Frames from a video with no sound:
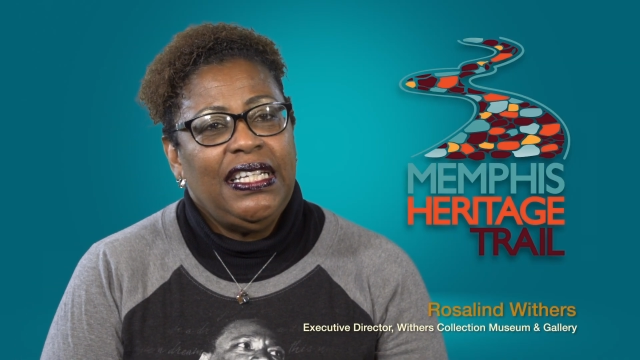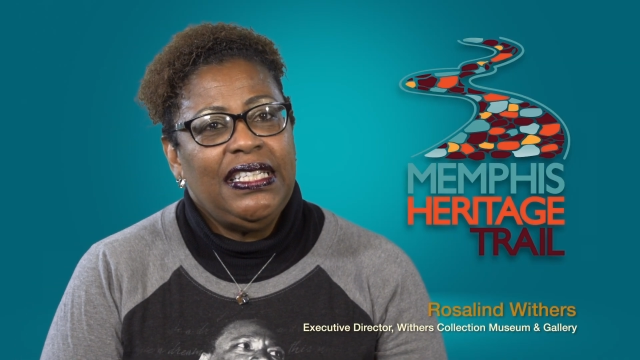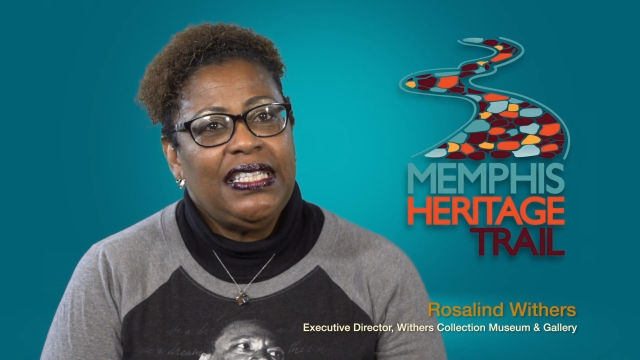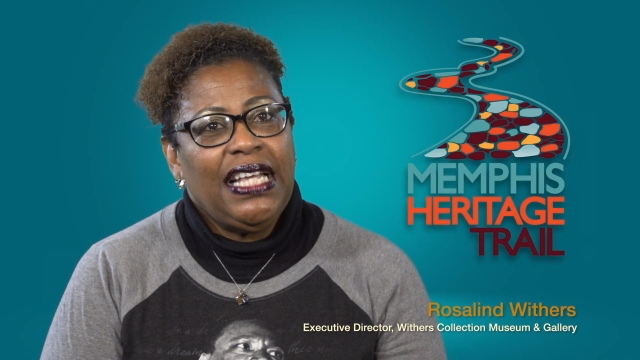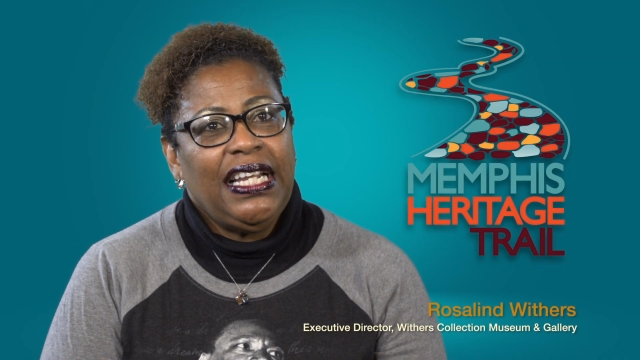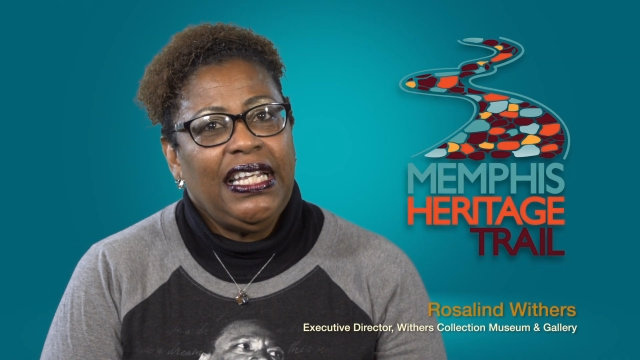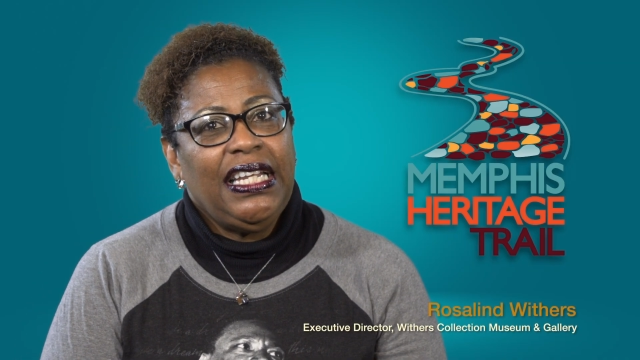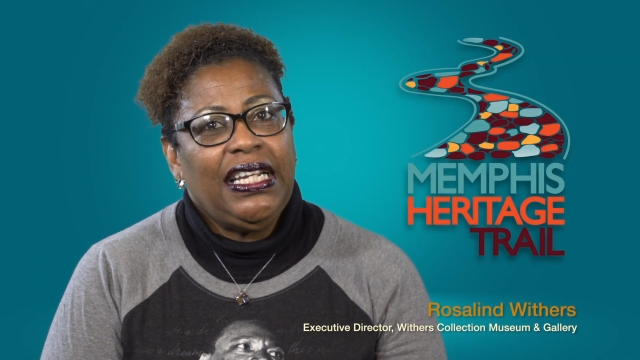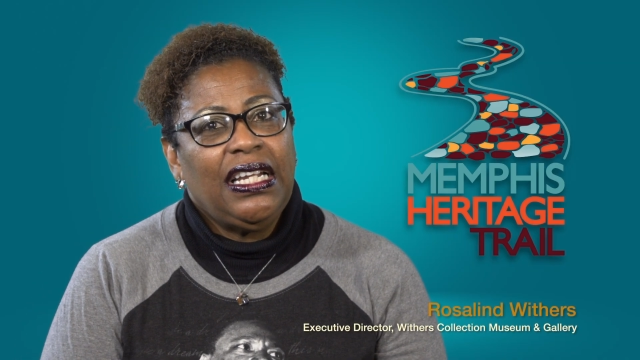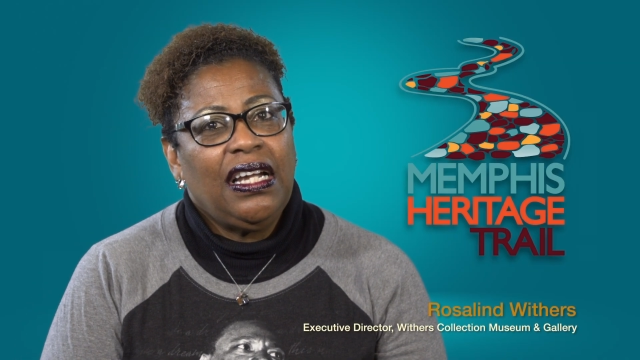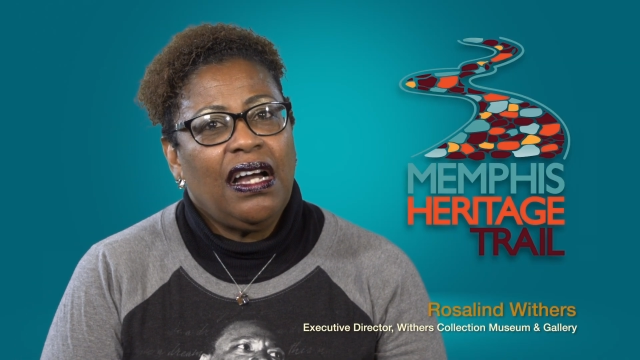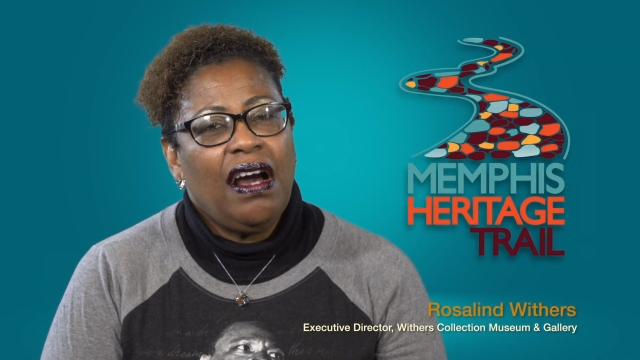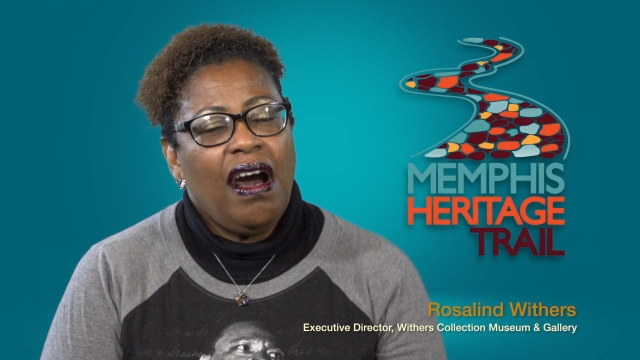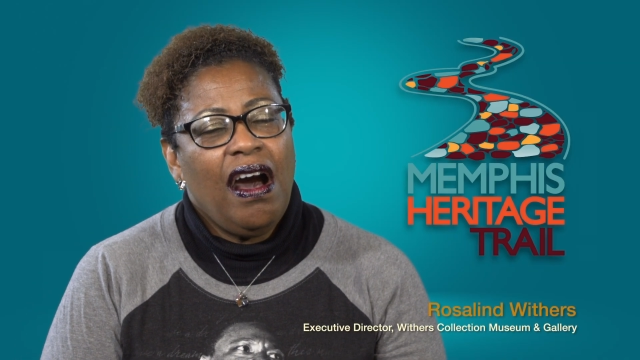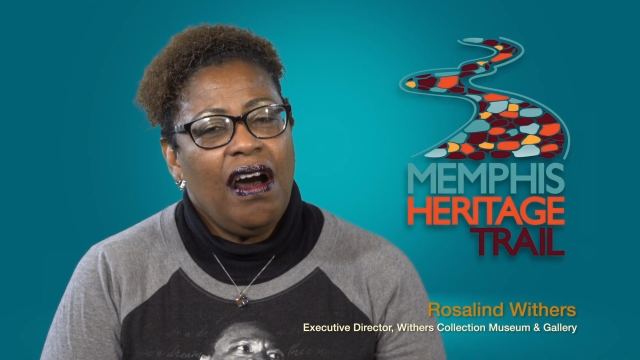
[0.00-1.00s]
is that it
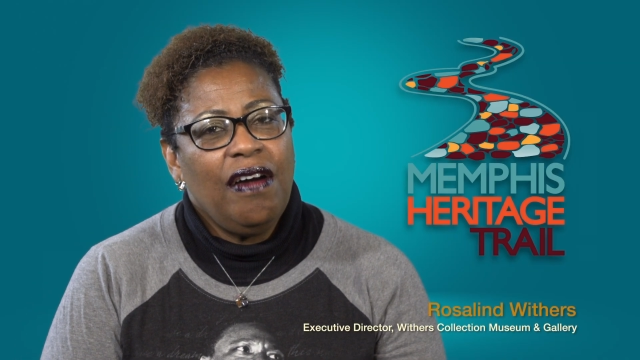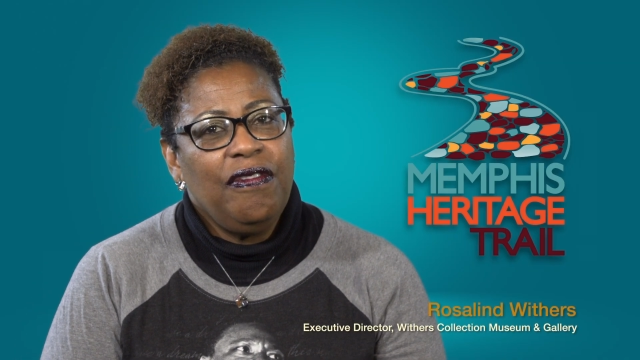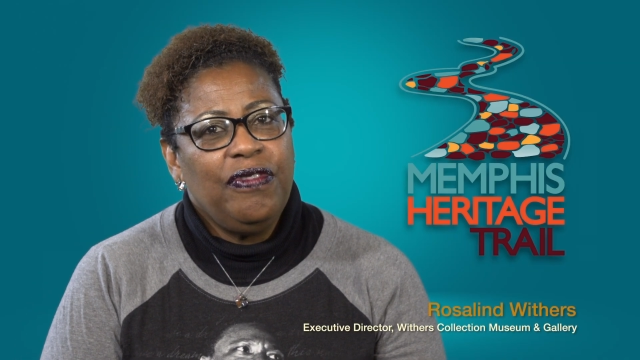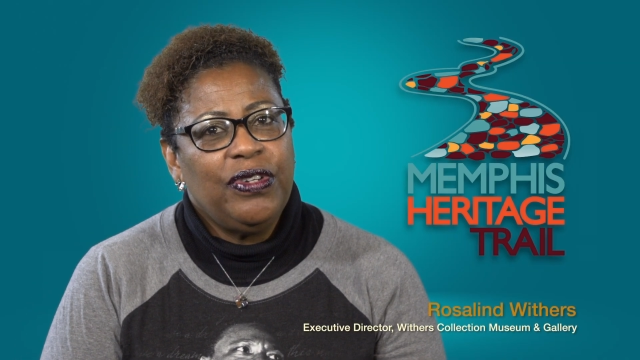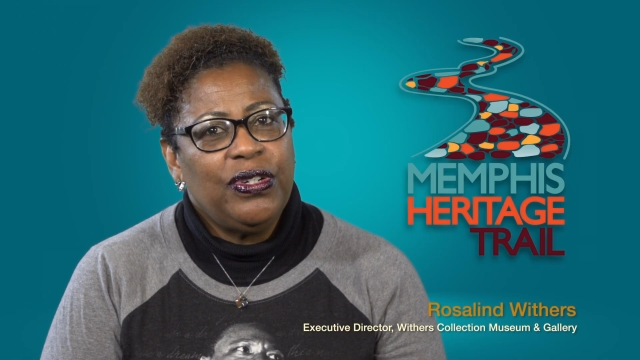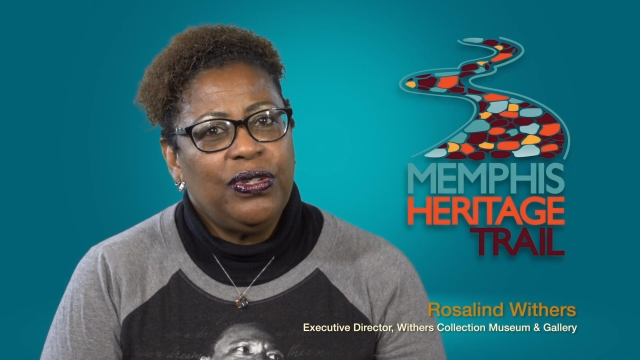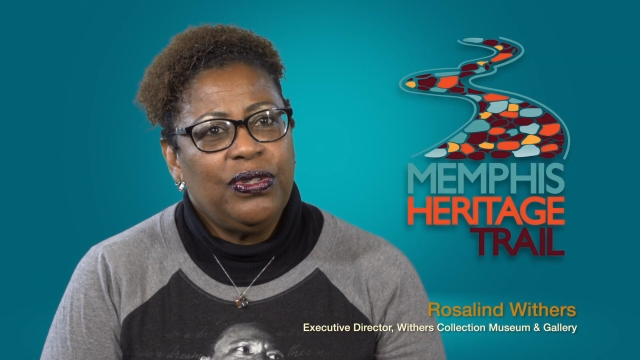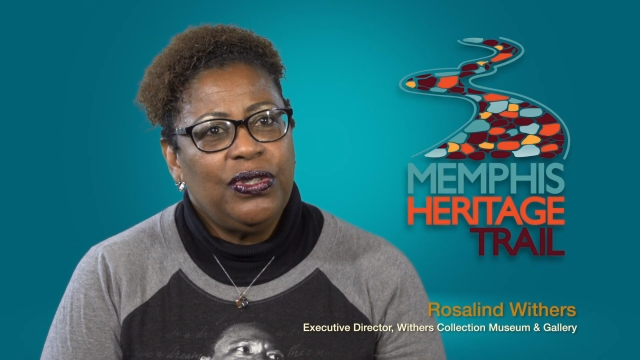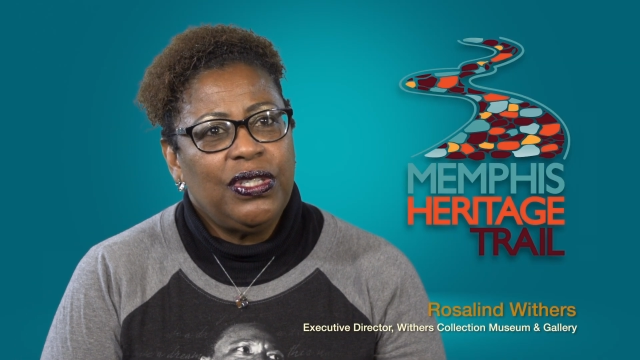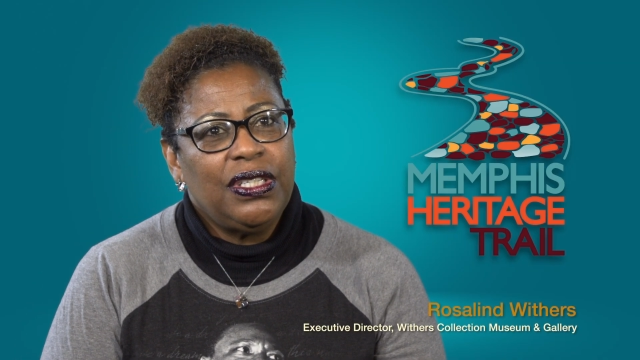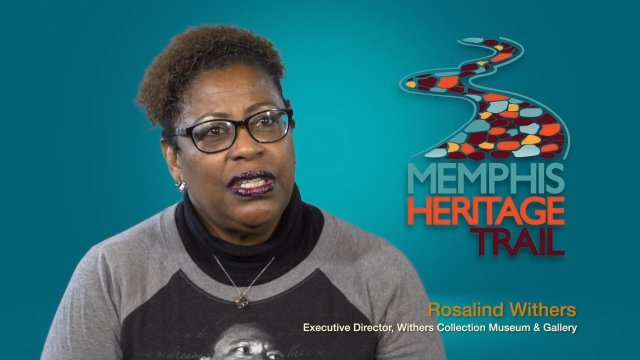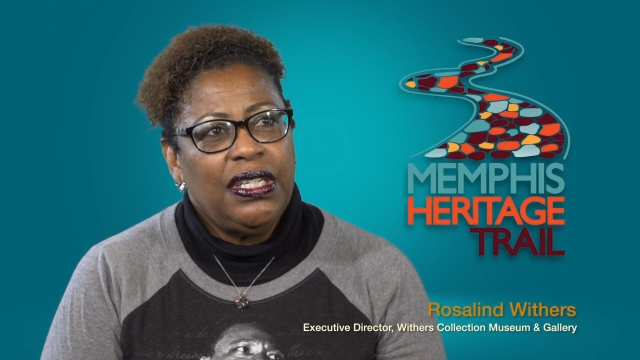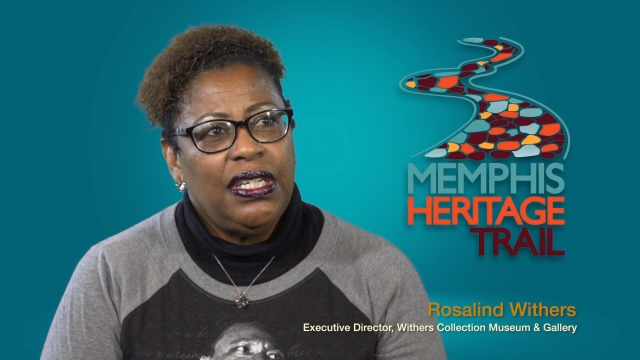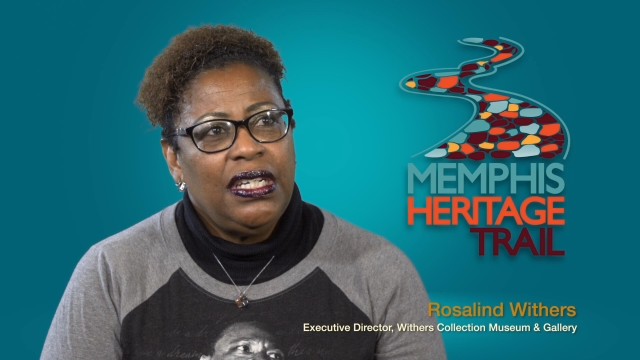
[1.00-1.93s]
covered